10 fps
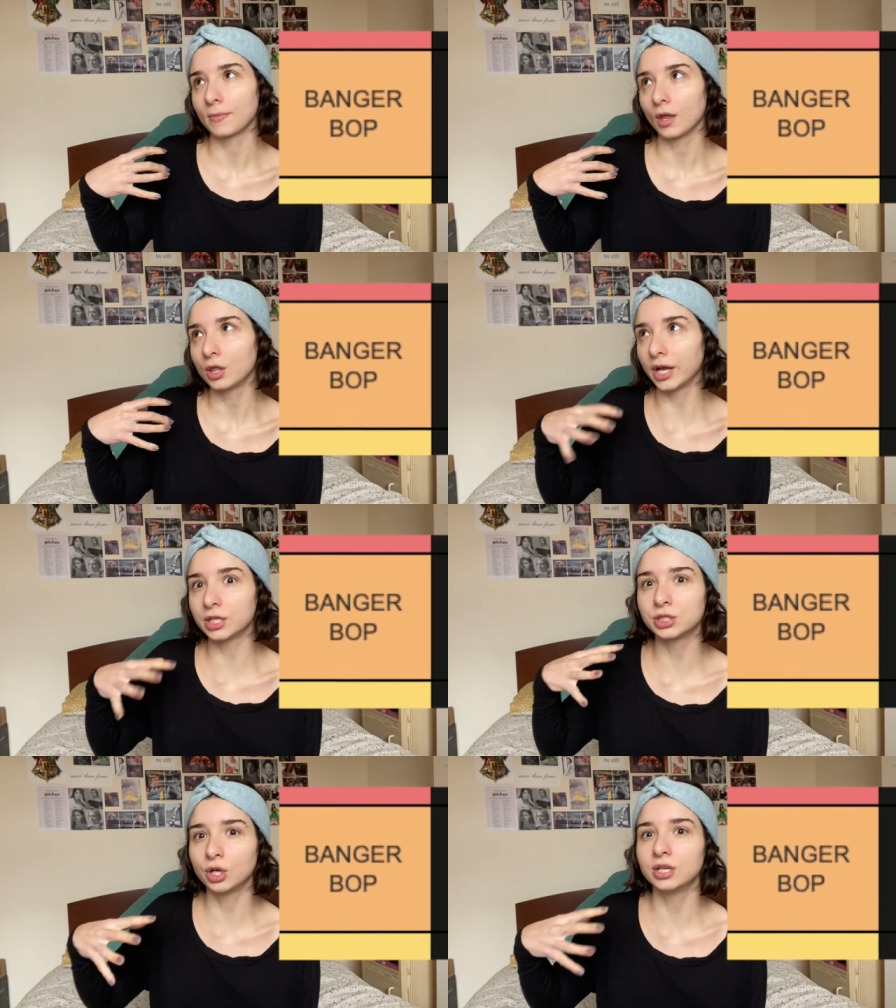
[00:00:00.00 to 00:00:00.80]
like
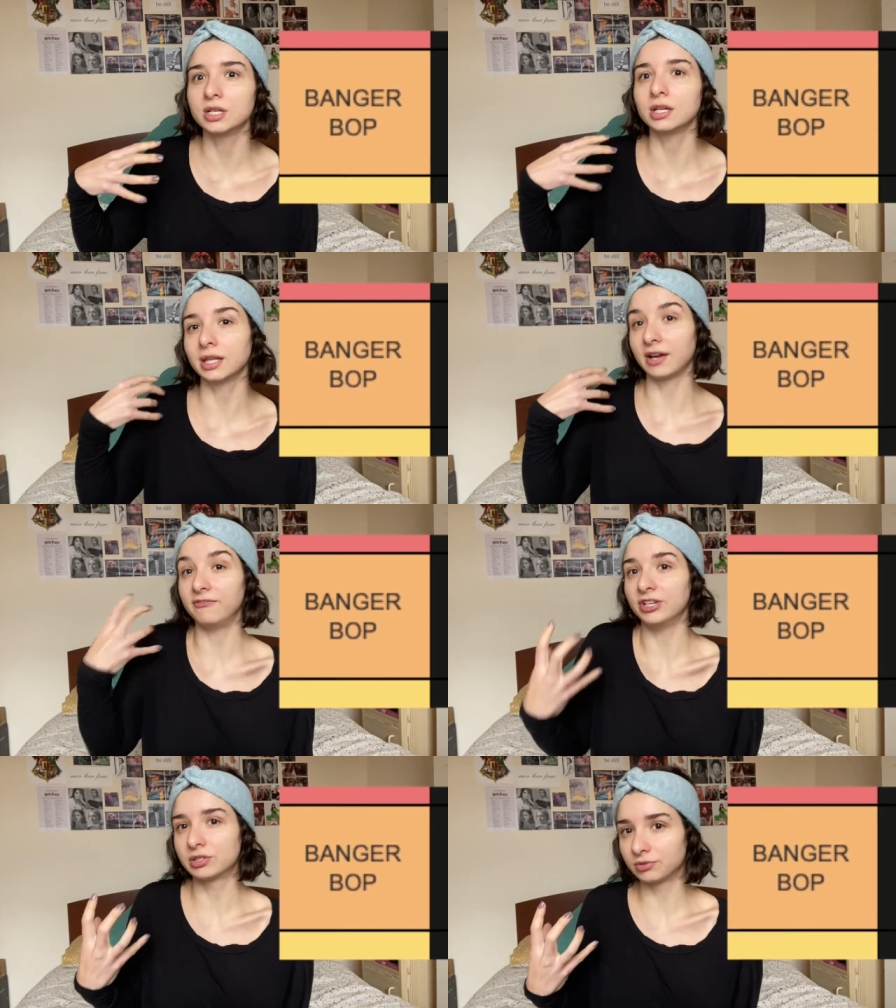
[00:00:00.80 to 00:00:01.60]
it's not like a
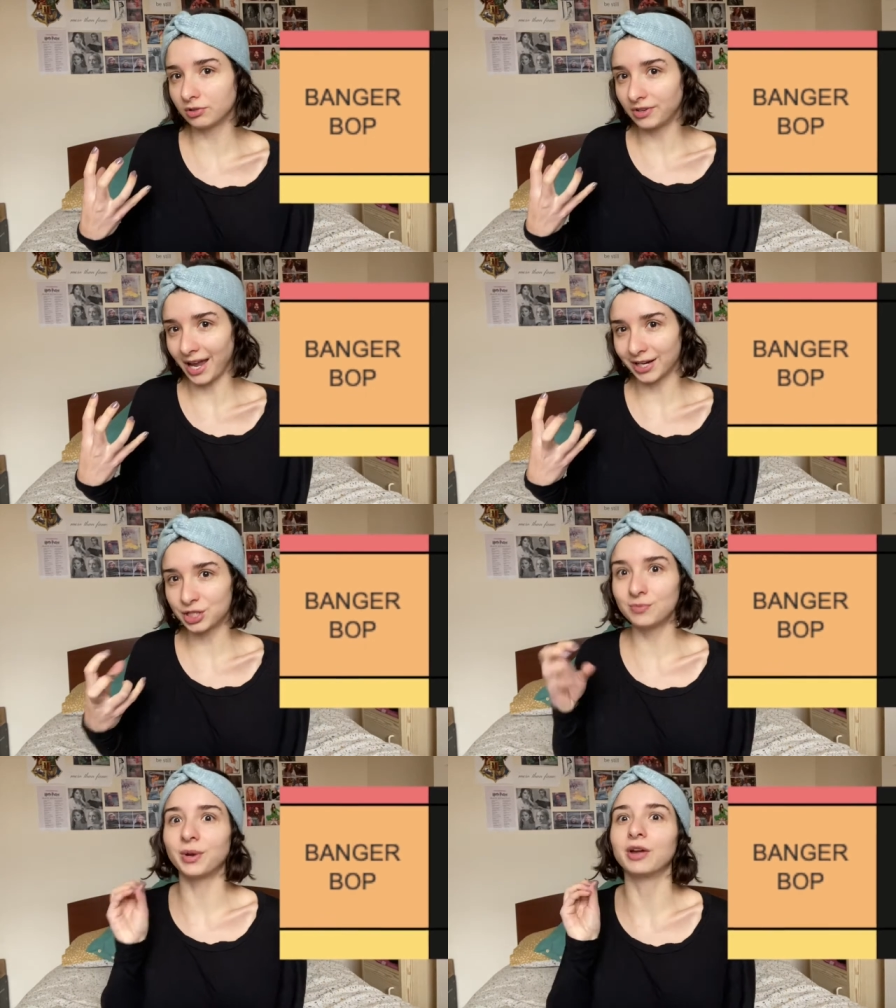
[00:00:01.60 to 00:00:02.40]
visceral
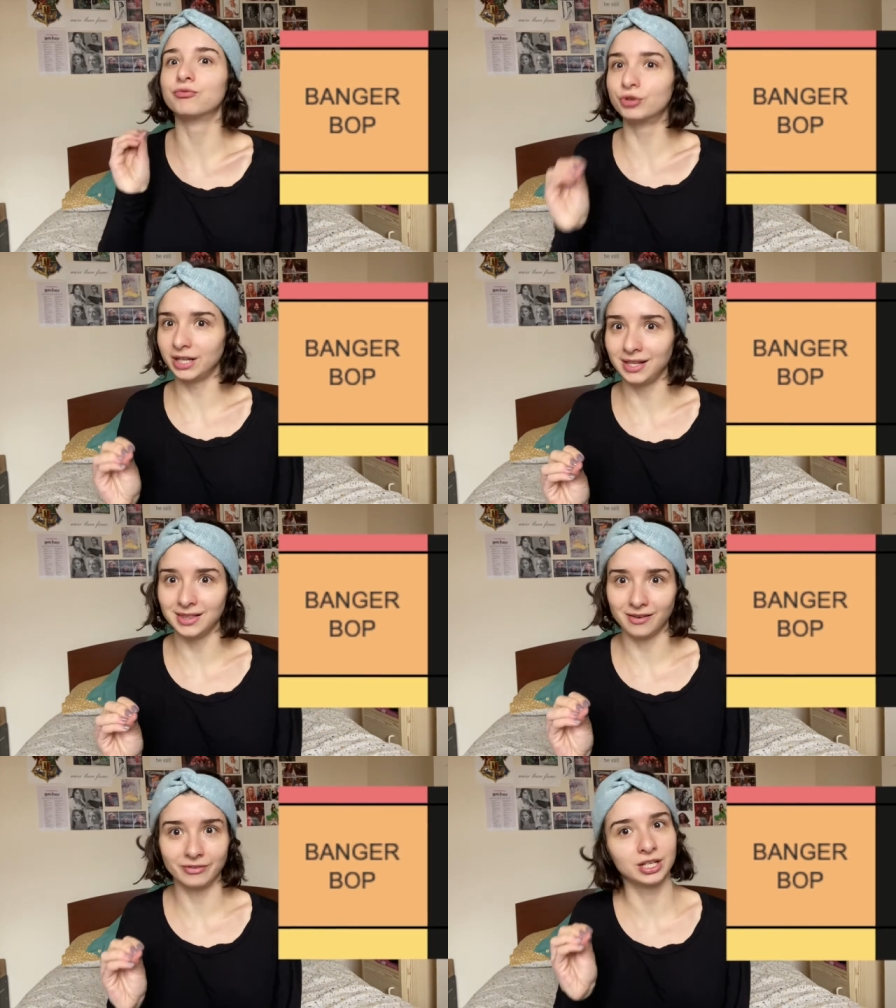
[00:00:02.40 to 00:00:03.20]
reaction, but I really
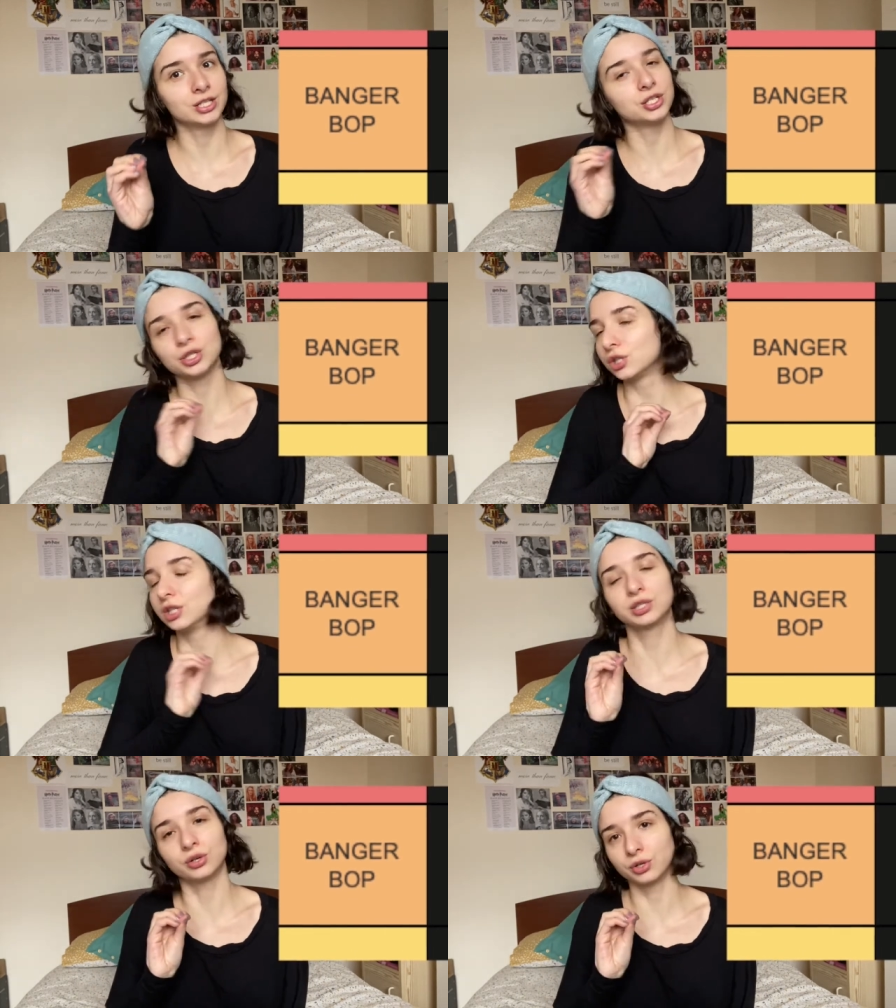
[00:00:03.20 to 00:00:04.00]
love it because it just
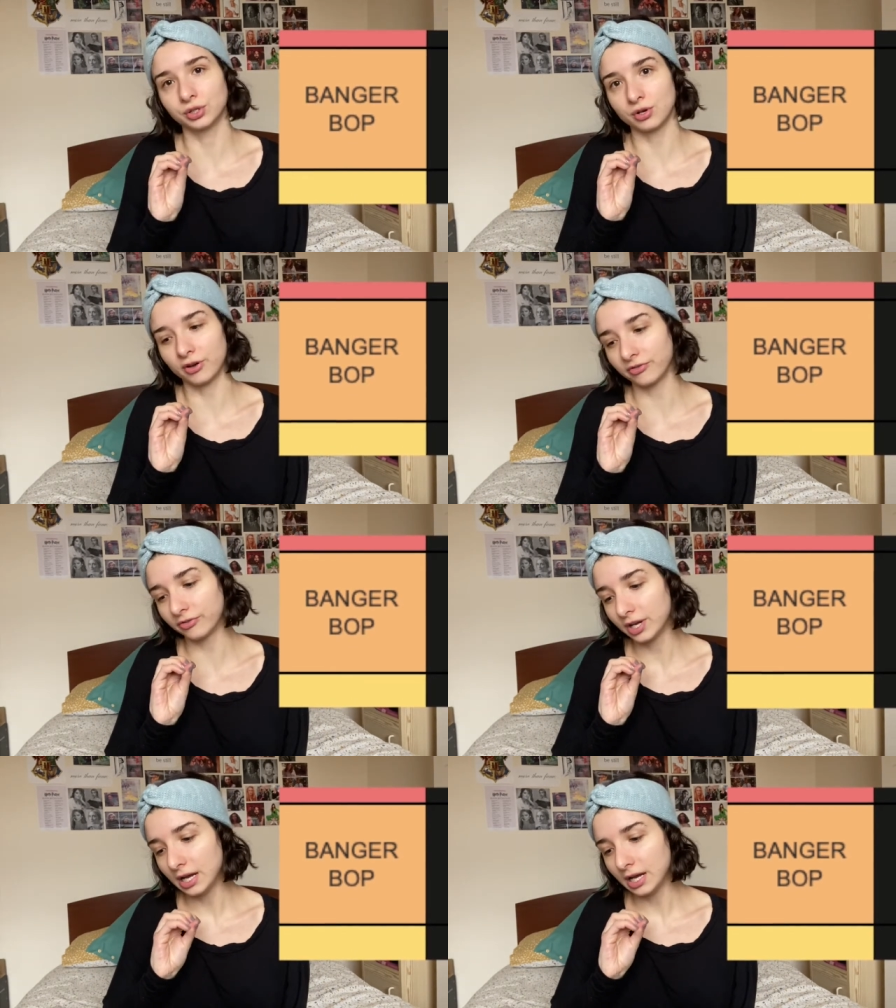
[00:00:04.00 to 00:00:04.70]
this song goes off.